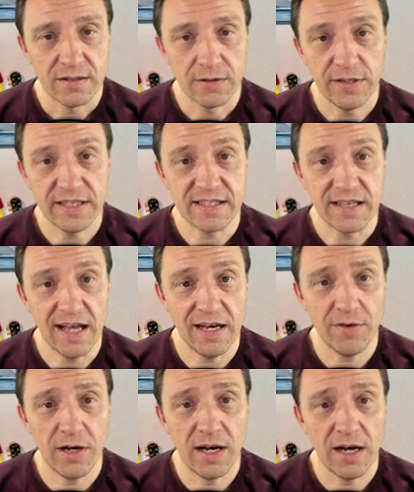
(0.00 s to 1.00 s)
So it's
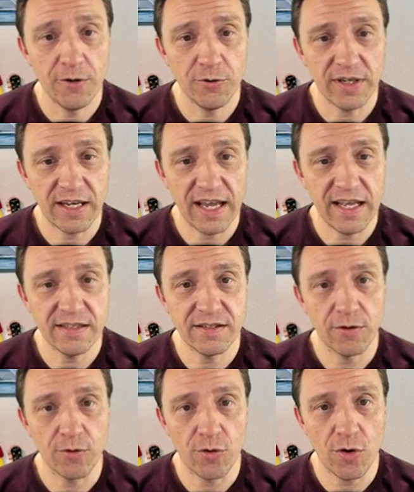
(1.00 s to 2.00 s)
Lava Hound
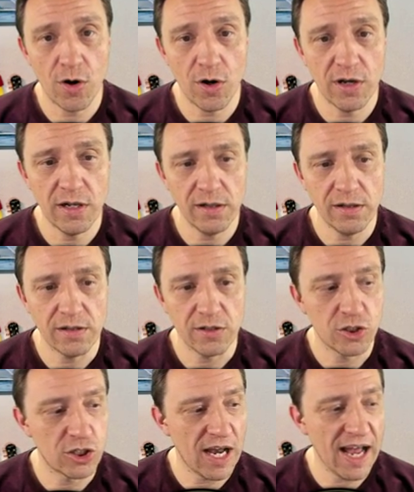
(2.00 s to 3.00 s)
against Royal
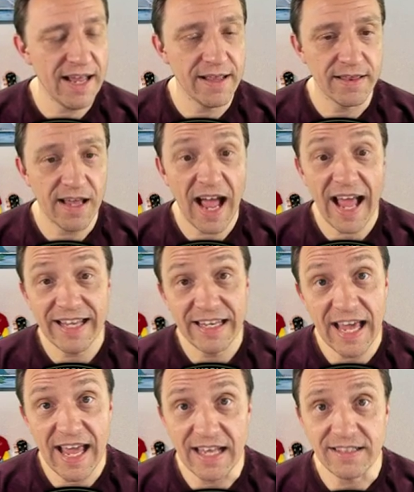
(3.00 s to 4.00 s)
Giant, I
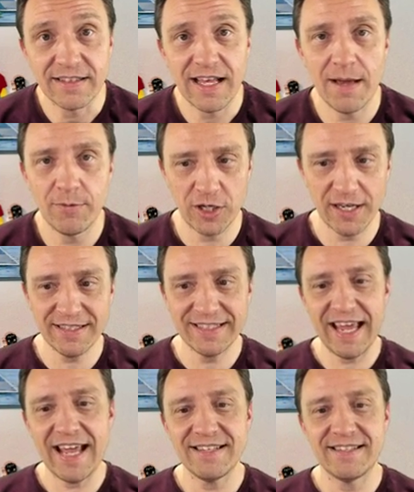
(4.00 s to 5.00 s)
guess. I'm
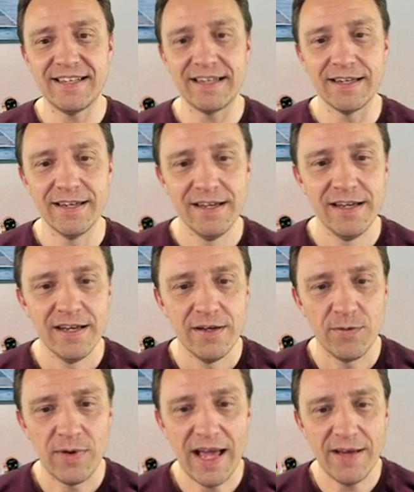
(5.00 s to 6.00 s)
just guessing.
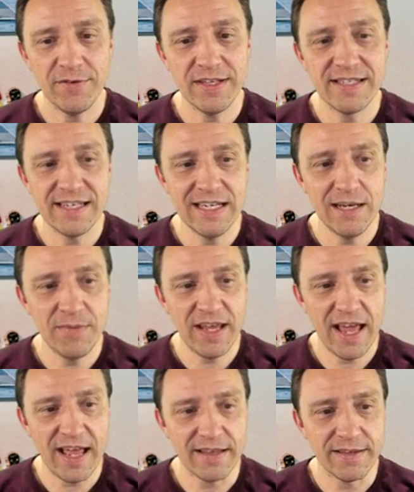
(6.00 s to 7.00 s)
We haven't seen him
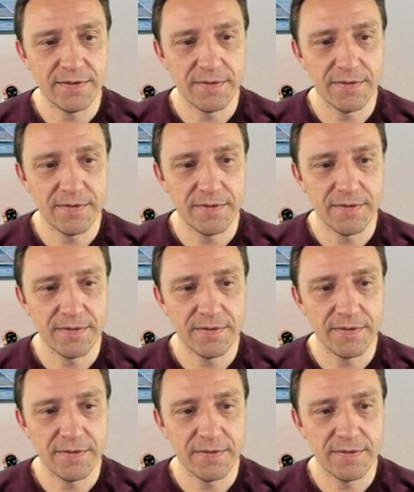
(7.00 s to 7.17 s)
yet.